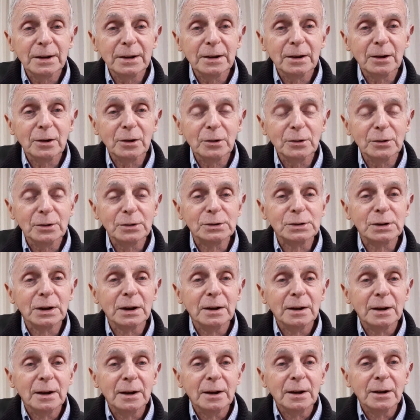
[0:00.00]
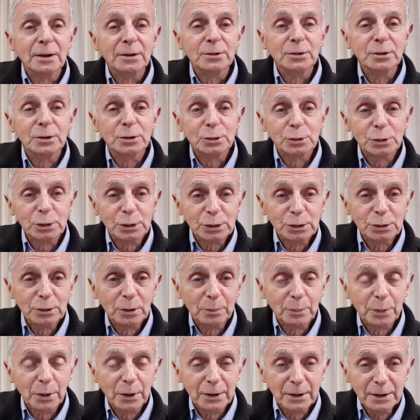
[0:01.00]
includes nutritional
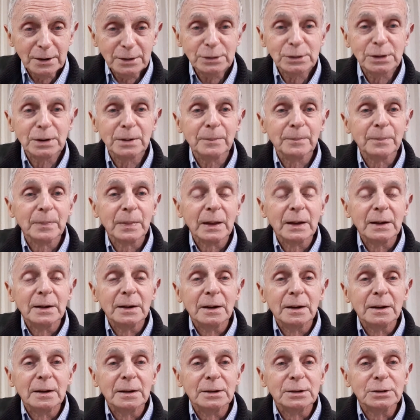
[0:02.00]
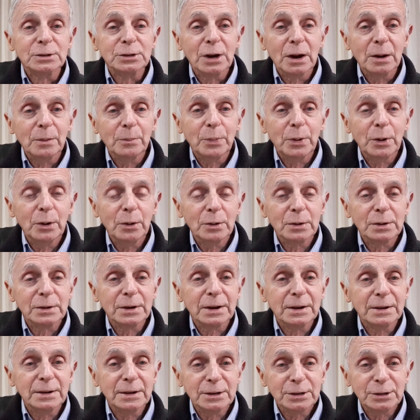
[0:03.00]
products, shampoo and
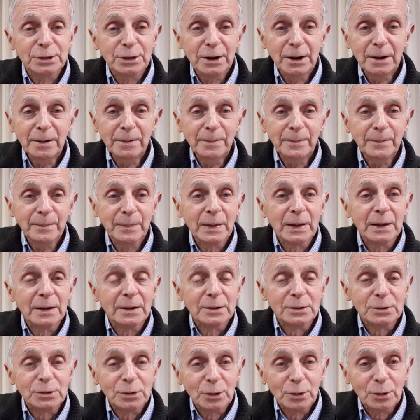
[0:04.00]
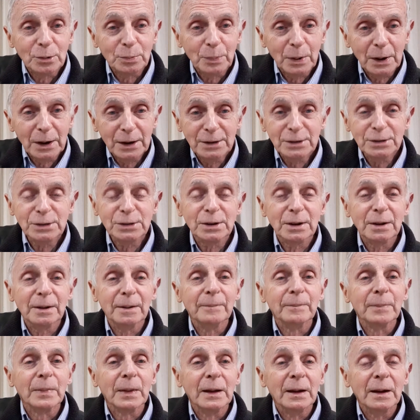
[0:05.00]
conditioner, toothpaste,
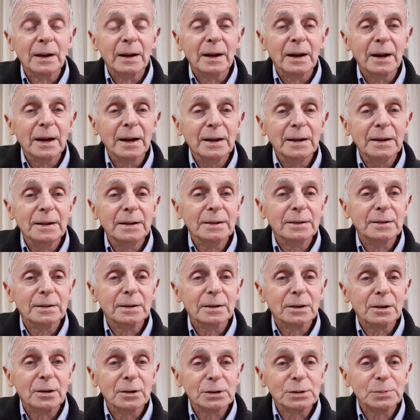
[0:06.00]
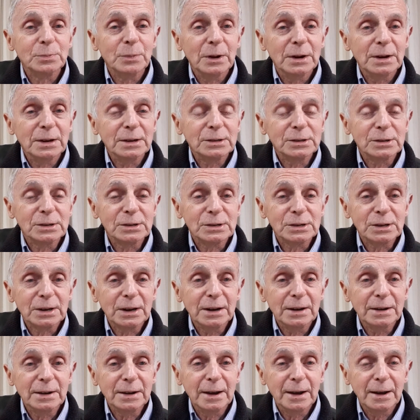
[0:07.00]
and cosmetics and
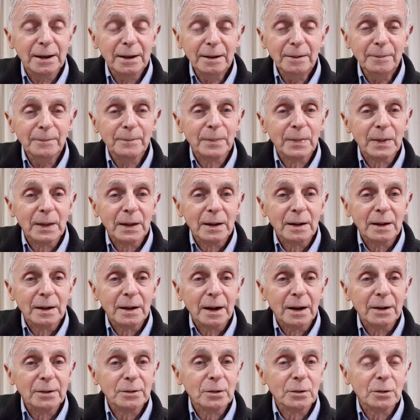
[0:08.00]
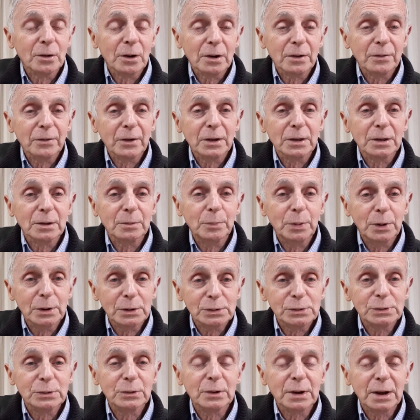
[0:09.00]
skincare, and a lot of other
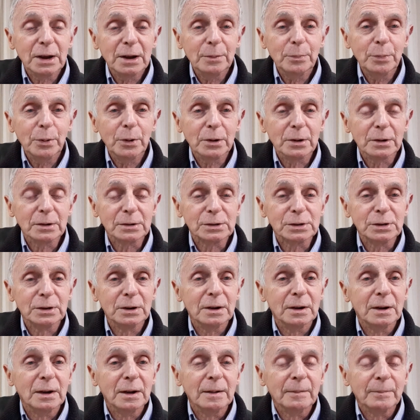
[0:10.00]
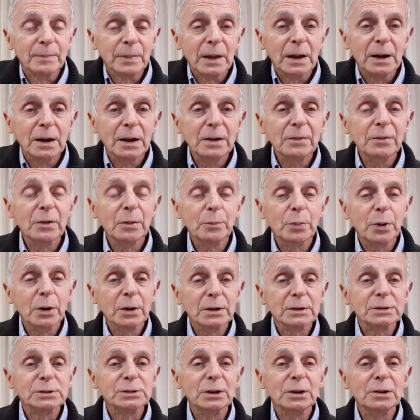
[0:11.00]
personal care products. Even
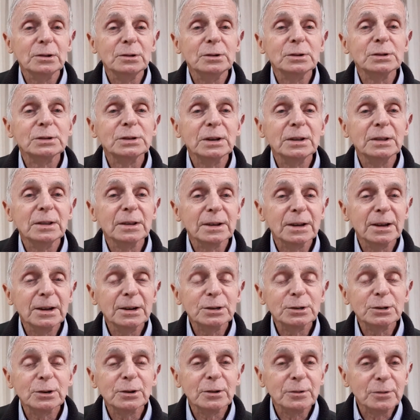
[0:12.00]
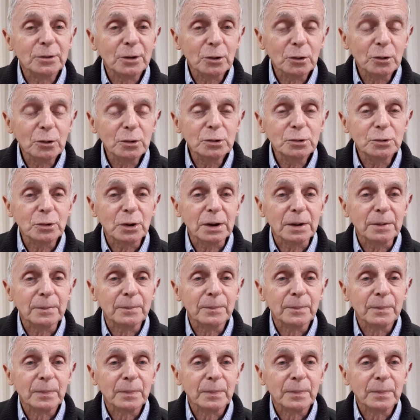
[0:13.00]
products that are used in the kitchen and the laundry.